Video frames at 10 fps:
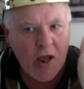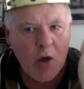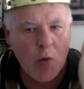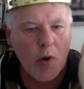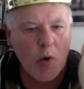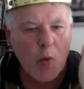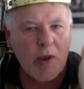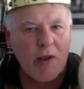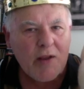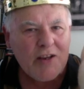
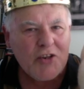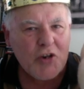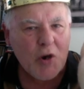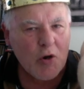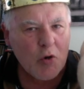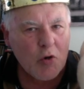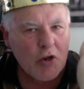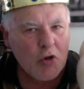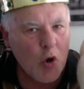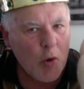we show an
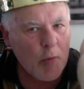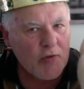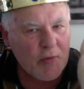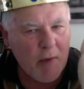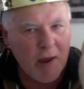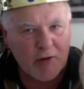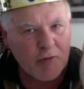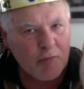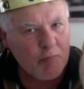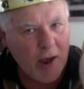enormous amount
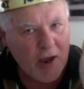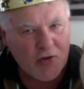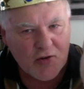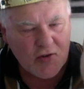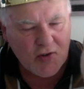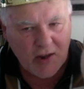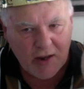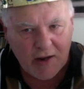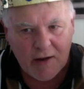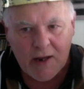of patience here